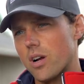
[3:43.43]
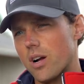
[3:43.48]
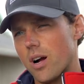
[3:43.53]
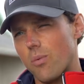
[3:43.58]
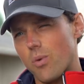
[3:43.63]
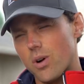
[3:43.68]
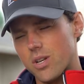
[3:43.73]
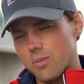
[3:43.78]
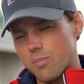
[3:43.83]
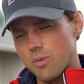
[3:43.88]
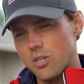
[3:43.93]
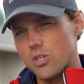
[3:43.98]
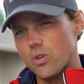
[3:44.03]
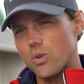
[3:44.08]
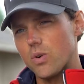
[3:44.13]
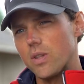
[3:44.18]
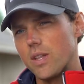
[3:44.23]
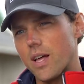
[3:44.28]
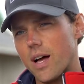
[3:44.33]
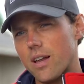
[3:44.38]
I want to be
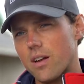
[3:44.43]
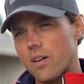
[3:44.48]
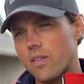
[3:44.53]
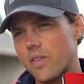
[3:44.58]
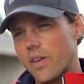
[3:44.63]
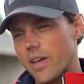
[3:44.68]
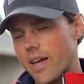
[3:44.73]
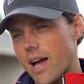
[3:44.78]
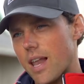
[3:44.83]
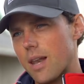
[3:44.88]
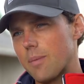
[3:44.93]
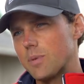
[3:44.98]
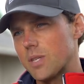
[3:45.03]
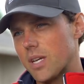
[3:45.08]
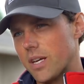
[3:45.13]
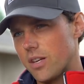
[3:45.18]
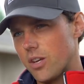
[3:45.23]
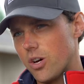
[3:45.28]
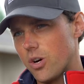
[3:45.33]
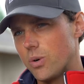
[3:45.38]
doing that on the gallops
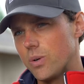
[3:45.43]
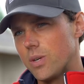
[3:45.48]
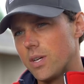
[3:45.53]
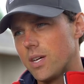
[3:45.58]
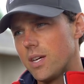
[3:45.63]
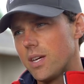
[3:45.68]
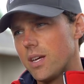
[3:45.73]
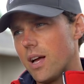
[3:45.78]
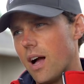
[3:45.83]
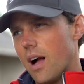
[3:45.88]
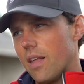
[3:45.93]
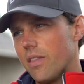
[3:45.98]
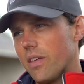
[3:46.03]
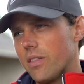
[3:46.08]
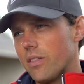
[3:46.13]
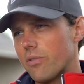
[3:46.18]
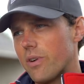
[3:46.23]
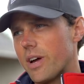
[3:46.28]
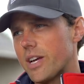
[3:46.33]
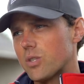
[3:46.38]
I know, and then
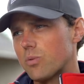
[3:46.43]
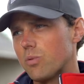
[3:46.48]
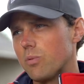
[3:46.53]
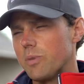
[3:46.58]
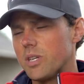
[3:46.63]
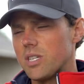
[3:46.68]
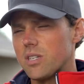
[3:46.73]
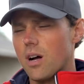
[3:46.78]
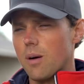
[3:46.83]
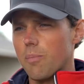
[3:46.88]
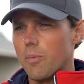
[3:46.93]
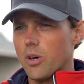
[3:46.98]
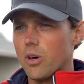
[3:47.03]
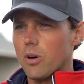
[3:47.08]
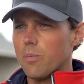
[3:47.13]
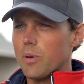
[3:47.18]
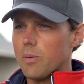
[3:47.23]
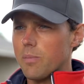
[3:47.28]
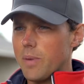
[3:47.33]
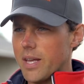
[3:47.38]
the rest will be topping
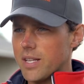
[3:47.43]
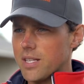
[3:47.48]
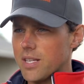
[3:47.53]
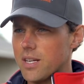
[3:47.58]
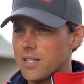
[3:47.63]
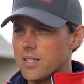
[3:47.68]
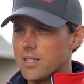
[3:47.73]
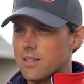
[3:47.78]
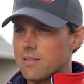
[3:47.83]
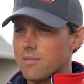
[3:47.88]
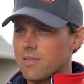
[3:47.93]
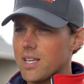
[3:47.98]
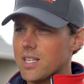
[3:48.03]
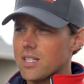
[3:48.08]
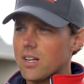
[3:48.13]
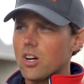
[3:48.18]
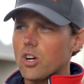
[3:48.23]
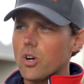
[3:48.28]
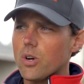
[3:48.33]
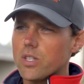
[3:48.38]
up in maintenance. He's
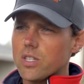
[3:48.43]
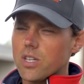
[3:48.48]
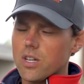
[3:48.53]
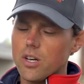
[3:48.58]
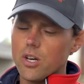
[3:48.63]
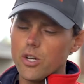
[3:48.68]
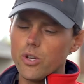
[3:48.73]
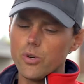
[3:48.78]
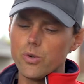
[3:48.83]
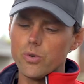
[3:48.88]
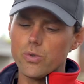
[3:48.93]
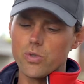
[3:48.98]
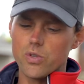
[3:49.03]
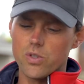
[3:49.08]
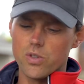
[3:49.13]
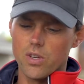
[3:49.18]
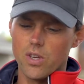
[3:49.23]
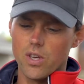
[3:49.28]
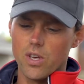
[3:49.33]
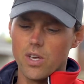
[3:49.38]
not going to
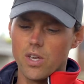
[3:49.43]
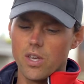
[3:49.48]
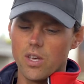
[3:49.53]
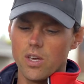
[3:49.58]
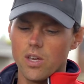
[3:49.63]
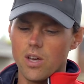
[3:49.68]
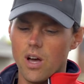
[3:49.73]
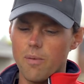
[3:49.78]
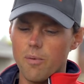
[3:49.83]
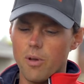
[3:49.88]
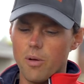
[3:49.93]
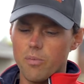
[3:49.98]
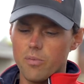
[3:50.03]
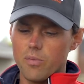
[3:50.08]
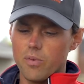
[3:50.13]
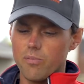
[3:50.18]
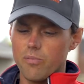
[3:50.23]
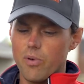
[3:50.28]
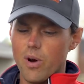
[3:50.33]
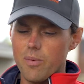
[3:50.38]
lose. I'm
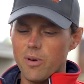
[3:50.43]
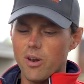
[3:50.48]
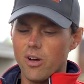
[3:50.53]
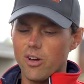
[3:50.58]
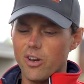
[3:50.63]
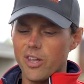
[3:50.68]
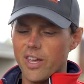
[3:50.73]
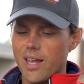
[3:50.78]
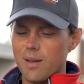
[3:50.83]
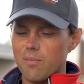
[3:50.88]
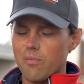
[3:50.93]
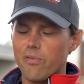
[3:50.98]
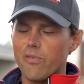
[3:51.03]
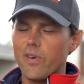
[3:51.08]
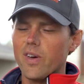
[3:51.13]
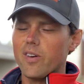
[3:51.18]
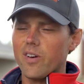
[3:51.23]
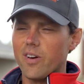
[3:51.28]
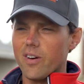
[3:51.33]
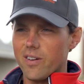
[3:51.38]
probably not going to get him
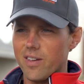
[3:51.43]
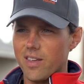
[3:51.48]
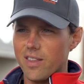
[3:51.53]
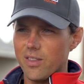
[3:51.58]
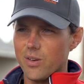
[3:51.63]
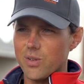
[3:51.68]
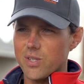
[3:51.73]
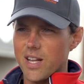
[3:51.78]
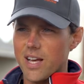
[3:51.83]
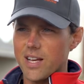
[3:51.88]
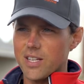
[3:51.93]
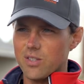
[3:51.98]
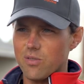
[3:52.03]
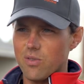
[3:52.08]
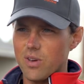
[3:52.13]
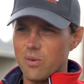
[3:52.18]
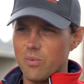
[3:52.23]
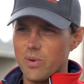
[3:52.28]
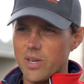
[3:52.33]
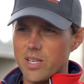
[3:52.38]
fitter in those last
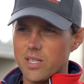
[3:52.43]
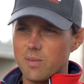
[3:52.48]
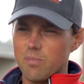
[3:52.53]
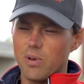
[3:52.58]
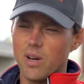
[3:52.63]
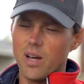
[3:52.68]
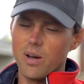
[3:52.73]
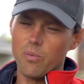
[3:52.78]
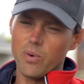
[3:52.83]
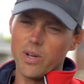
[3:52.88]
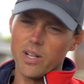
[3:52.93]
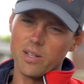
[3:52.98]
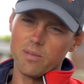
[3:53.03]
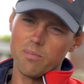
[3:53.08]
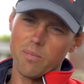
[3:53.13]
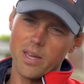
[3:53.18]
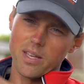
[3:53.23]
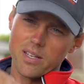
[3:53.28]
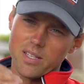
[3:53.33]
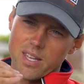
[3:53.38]
3 weeks, but I will
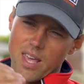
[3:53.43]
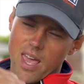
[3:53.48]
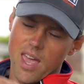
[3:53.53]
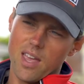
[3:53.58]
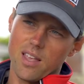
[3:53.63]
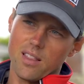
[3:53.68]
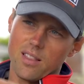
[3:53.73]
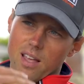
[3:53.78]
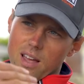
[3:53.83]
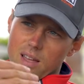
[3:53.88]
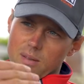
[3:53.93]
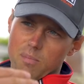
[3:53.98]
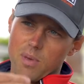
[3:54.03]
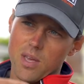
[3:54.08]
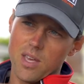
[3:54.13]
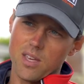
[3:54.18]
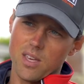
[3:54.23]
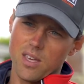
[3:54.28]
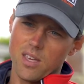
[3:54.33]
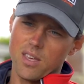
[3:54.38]
maintain that
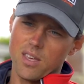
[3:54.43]
peak.